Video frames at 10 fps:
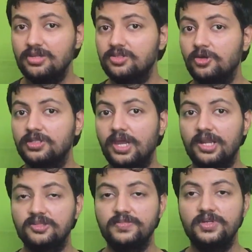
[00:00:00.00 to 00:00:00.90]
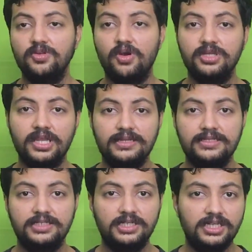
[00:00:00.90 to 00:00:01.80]
So there has been not
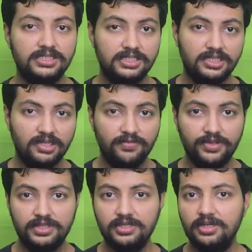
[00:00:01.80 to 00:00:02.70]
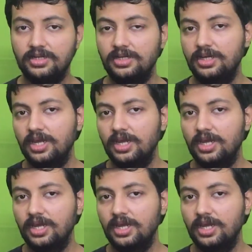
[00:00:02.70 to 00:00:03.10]
any crazy thing with the